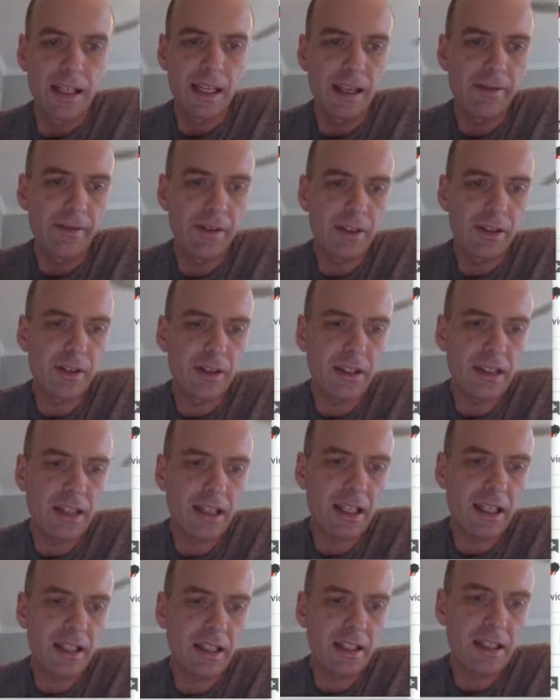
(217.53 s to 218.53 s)
even though the
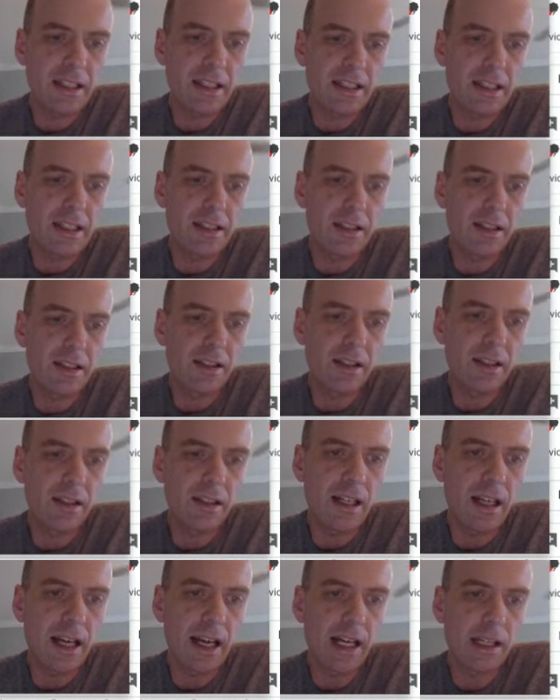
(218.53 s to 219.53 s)
sentence is a
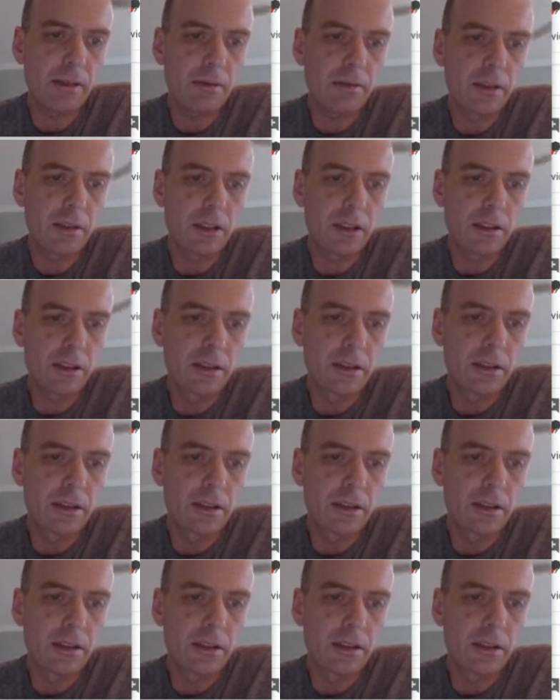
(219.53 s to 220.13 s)
little awkward,